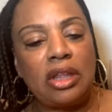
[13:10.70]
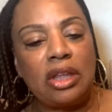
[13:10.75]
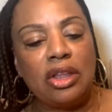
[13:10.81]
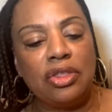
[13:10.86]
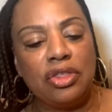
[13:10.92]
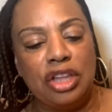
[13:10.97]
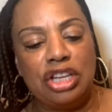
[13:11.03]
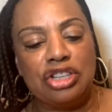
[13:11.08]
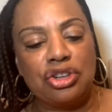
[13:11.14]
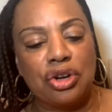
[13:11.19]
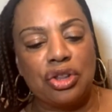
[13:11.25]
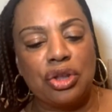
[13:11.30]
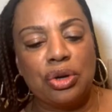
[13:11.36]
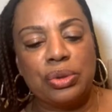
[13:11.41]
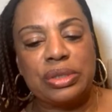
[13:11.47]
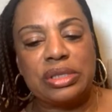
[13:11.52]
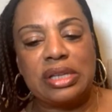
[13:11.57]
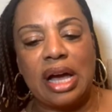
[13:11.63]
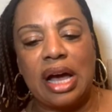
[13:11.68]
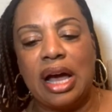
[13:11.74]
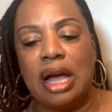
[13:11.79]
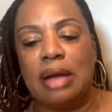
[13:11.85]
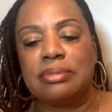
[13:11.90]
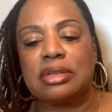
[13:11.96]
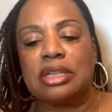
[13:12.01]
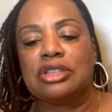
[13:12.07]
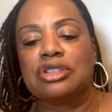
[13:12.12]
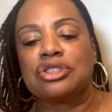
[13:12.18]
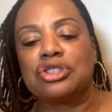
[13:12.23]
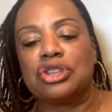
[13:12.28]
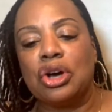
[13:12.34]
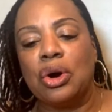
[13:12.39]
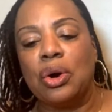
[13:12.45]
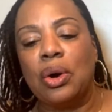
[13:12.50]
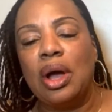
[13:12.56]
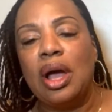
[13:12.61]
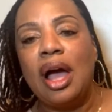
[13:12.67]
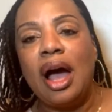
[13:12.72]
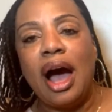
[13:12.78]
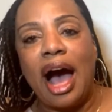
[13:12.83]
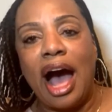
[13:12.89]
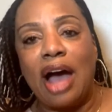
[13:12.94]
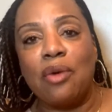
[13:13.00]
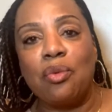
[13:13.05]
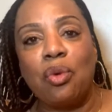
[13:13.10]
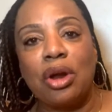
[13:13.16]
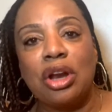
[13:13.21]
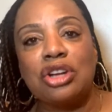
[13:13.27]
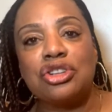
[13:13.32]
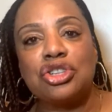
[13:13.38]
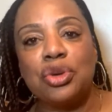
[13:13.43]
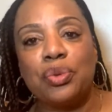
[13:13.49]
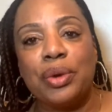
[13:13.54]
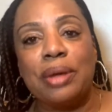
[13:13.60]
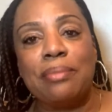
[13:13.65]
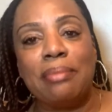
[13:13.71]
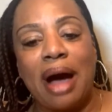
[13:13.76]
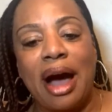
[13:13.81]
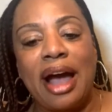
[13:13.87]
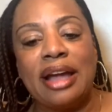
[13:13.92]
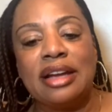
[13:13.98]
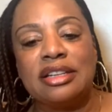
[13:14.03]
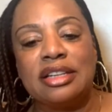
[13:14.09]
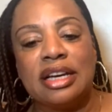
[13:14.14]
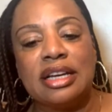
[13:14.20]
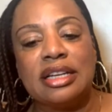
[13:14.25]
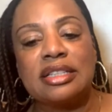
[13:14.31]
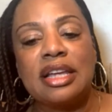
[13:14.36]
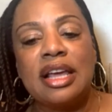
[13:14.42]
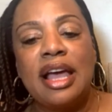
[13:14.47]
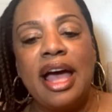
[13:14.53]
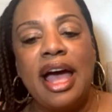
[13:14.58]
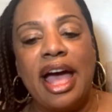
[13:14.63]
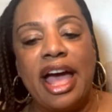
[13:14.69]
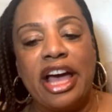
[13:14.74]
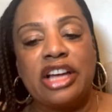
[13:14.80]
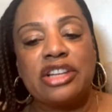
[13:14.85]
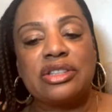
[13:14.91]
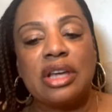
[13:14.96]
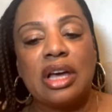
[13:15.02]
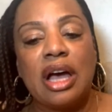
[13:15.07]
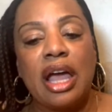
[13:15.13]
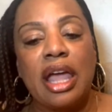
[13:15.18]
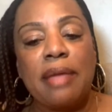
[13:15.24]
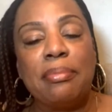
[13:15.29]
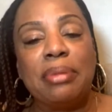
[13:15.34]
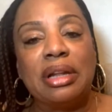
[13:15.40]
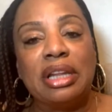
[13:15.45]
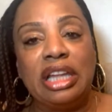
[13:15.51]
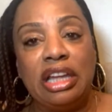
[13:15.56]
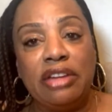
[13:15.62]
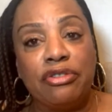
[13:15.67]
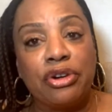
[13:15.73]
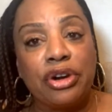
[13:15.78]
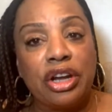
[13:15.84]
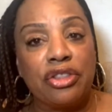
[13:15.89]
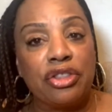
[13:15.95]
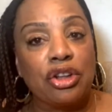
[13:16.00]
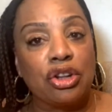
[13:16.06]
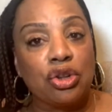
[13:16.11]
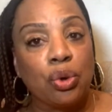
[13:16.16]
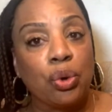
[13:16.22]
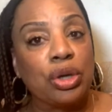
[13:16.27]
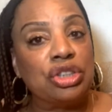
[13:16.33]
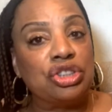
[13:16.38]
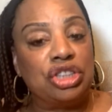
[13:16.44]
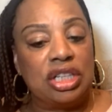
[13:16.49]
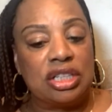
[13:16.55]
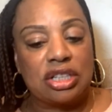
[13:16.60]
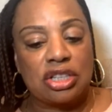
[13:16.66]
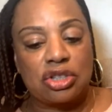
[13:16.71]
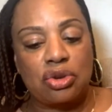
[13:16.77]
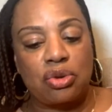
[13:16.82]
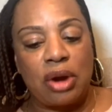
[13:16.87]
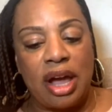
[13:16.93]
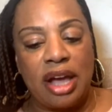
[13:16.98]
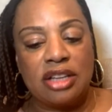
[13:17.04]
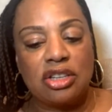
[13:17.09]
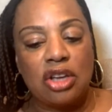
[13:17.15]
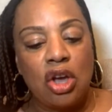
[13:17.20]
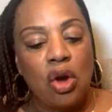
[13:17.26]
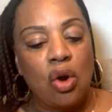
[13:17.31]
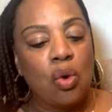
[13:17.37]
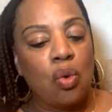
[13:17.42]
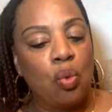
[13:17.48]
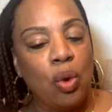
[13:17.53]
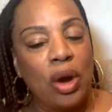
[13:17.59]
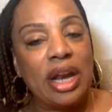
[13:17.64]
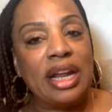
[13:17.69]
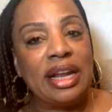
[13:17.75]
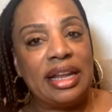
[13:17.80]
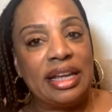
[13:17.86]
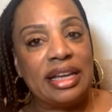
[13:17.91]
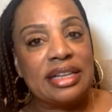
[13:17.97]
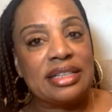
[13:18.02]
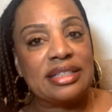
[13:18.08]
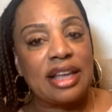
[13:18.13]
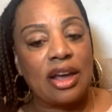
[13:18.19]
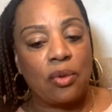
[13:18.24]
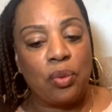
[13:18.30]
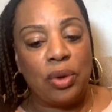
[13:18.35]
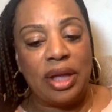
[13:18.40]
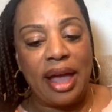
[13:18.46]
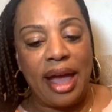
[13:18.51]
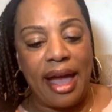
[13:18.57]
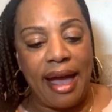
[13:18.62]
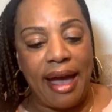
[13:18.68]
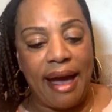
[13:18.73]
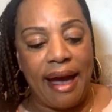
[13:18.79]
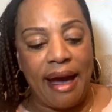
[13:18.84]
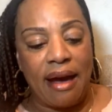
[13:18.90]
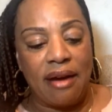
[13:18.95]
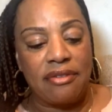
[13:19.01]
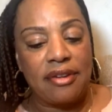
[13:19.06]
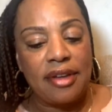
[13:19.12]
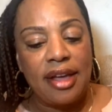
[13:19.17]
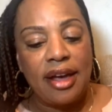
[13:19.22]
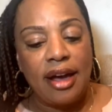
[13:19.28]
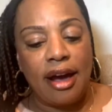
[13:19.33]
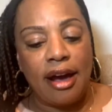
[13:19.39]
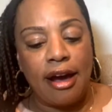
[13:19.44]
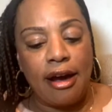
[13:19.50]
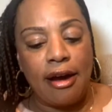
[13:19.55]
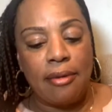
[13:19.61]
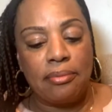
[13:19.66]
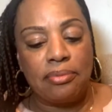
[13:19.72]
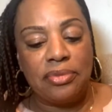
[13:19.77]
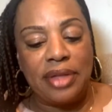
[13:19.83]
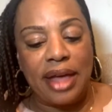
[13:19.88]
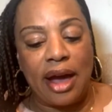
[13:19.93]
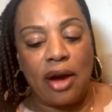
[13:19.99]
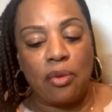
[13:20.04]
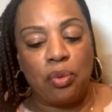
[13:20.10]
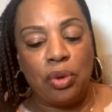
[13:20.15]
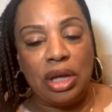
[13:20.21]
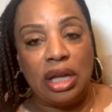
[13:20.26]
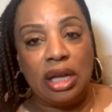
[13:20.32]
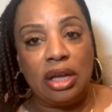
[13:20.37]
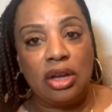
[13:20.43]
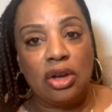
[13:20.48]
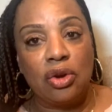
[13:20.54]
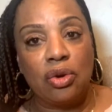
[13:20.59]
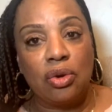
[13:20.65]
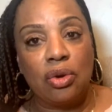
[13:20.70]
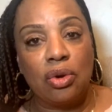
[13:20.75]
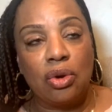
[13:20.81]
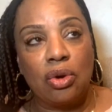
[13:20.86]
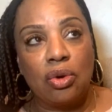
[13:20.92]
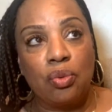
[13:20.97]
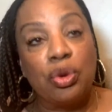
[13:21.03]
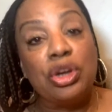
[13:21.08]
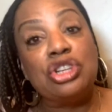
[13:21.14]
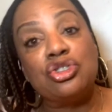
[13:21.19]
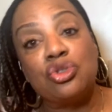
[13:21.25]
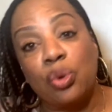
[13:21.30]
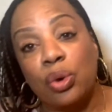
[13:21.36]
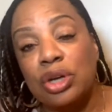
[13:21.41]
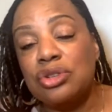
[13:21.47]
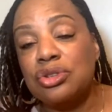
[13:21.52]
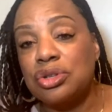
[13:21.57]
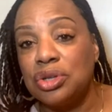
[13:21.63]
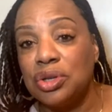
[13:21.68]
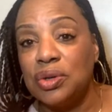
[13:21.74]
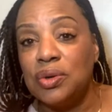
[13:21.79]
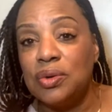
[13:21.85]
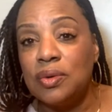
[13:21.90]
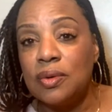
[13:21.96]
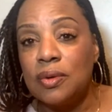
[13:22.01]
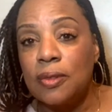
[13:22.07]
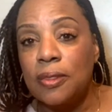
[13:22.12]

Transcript: These are those times. And so I wanted to remind us, as a believer in the Lord Jesus Christ, what it is that we have that we resort to,